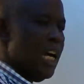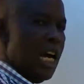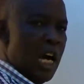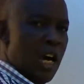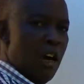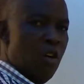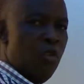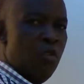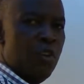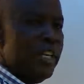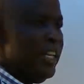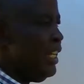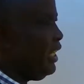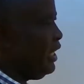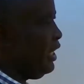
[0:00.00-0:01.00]
are of
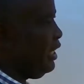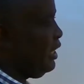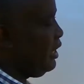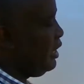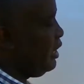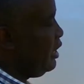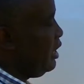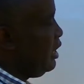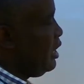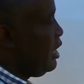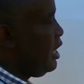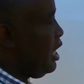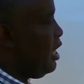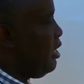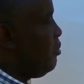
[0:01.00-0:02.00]
hinge
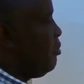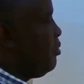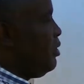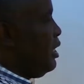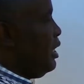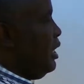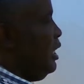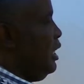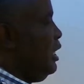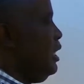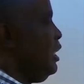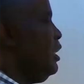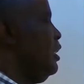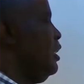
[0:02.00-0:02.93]
type? A.